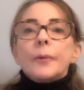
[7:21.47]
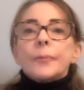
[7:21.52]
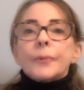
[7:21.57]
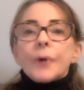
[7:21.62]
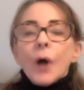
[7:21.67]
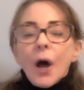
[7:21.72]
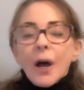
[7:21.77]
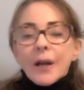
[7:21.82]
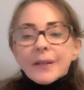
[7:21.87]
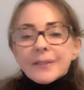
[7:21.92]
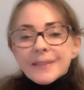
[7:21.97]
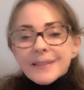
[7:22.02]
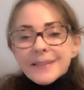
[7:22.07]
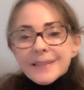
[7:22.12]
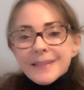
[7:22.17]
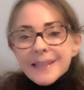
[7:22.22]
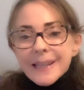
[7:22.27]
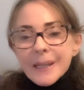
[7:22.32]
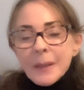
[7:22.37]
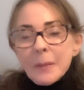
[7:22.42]

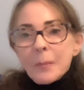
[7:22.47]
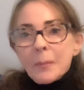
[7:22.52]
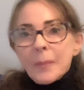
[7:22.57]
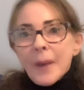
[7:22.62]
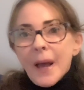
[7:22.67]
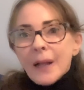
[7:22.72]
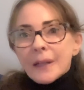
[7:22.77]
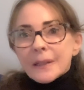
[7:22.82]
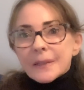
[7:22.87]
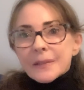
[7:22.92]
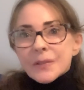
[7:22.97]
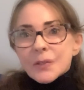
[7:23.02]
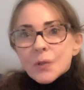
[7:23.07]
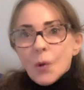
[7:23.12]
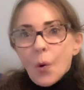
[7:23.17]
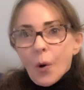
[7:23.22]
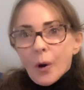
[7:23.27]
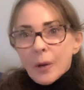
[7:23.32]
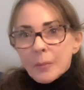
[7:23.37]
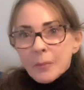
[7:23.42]
causes imbalanced
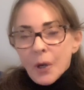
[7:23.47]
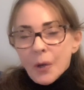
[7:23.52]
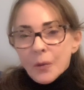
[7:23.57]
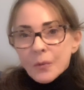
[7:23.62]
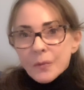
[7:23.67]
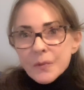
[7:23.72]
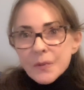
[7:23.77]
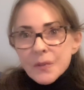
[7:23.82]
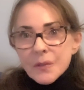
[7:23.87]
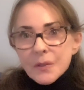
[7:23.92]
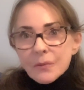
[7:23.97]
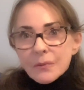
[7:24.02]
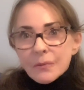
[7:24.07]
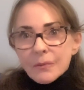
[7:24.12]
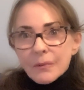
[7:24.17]
hormones.